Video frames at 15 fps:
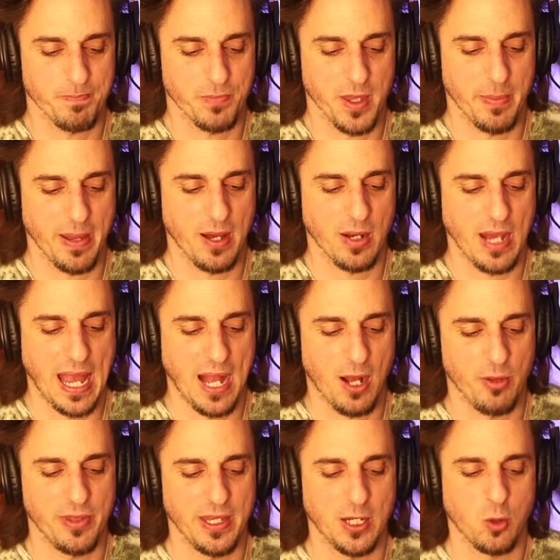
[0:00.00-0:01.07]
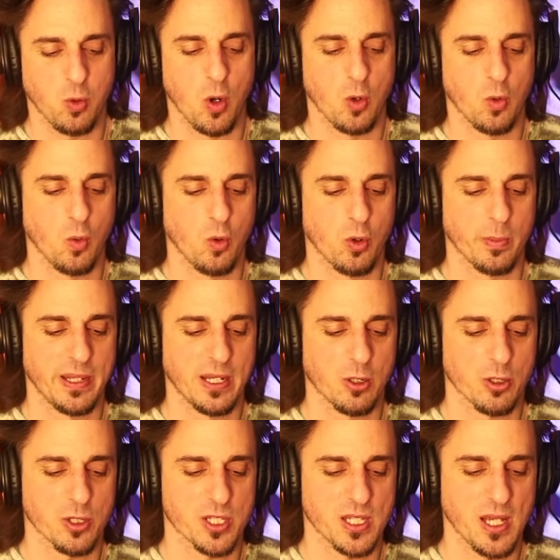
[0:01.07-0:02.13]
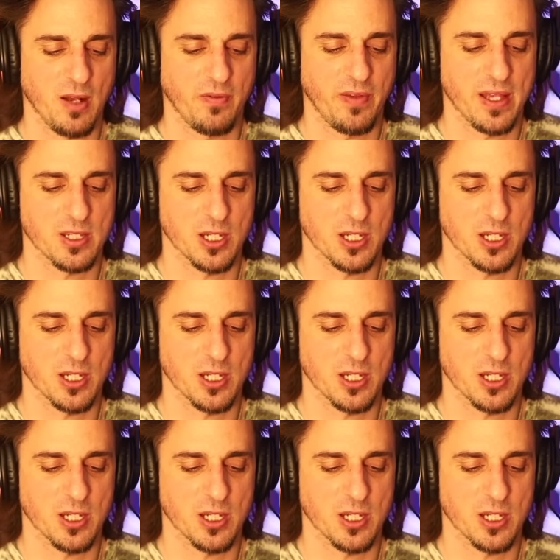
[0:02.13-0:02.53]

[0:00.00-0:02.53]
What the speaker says: about how the, quote, woman herself